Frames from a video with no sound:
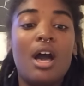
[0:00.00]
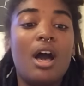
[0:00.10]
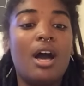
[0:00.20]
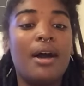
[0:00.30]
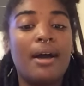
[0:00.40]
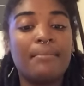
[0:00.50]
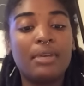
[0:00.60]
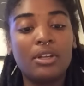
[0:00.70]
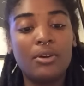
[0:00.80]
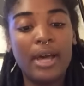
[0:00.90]
Uh, I'm
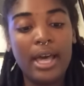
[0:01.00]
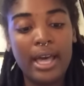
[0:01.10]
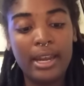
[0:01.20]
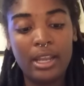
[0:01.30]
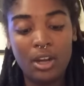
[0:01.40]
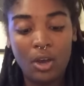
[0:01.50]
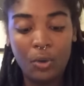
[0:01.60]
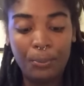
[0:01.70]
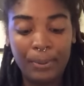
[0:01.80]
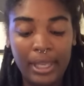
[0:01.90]
going to go ahead and
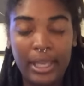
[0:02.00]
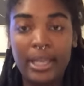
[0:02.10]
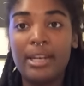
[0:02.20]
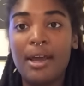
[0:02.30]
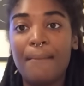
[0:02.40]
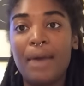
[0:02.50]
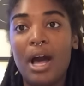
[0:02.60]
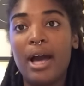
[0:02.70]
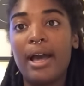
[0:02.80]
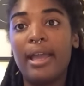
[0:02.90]
open
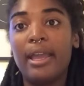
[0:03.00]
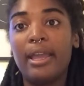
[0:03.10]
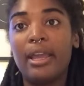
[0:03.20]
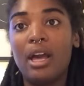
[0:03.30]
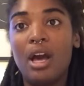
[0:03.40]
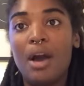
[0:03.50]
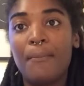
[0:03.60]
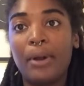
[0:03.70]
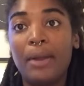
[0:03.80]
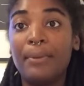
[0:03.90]
my
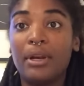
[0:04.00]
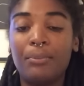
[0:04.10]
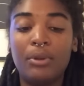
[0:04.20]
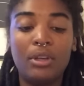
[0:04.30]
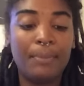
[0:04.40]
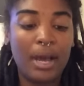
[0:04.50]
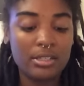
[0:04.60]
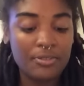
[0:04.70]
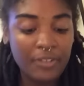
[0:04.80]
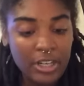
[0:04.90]
brown butter beauty
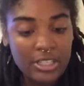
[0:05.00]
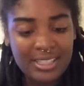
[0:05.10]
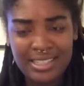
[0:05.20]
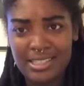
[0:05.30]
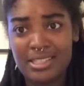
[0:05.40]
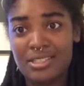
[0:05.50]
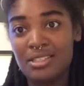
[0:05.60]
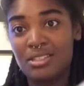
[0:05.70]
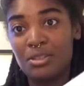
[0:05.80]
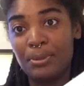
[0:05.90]
box first because it's
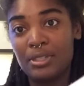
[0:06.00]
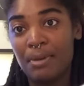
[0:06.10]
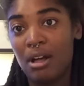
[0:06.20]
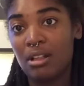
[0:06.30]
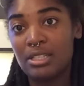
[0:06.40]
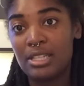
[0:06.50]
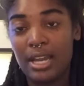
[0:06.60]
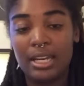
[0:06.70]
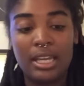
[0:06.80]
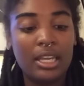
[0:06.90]
super small. It's
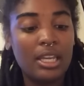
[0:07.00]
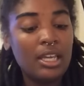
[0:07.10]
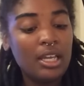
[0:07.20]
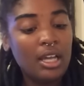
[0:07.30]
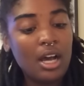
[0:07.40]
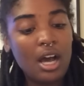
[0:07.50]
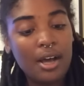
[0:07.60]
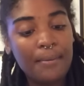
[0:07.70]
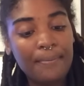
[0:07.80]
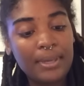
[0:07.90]
tiny.
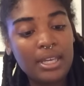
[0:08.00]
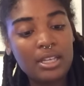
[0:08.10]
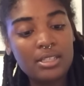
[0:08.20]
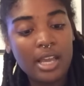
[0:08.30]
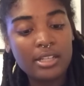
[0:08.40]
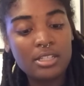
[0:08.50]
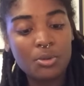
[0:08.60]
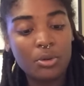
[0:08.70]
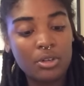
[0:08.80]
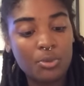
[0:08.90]
Um, because I just
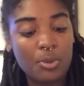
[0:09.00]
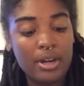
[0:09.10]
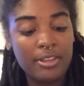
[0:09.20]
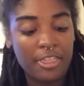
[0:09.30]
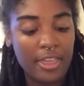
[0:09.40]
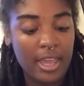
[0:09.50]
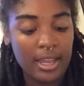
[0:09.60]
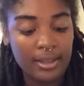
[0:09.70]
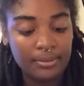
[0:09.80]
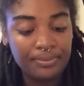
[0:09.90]
ordered one
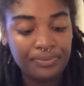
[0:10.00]
thing